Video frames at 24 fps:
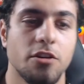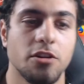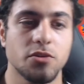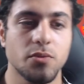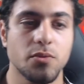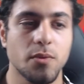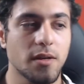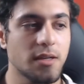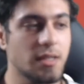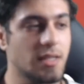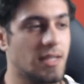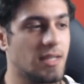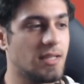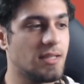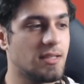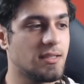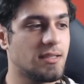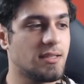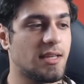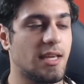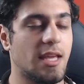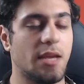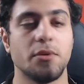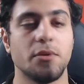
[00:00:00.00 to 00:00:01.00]
one is
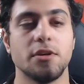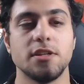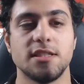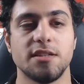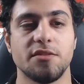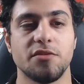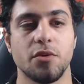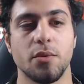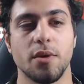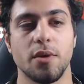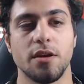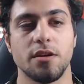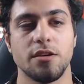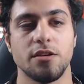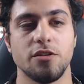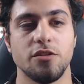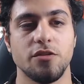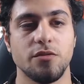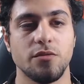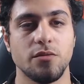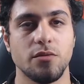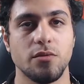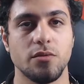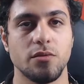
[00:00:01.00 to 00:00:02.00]
keywords everywhere.
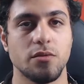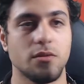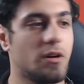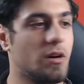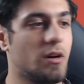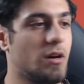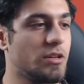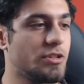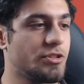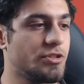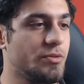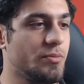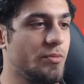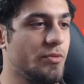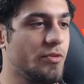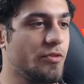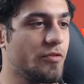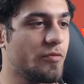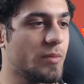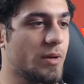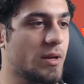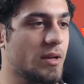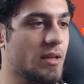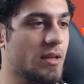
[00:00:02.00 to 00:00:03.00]
I should move
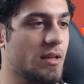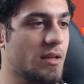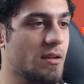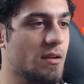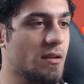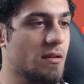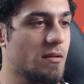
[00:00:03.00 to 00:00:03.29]
my head.